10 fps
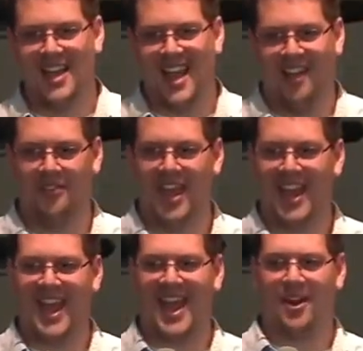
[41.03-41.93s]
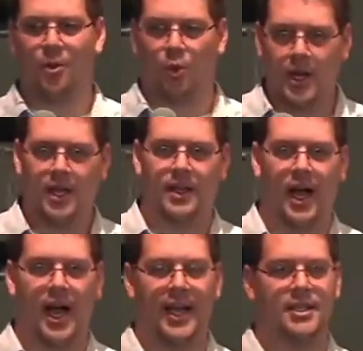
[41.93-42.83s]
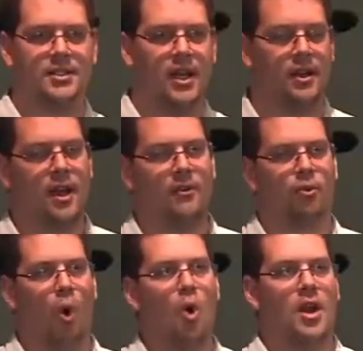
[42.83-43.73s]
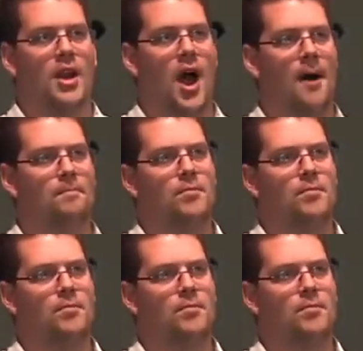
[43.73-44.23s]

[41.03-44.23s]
and they had realized, they'd kind of woken up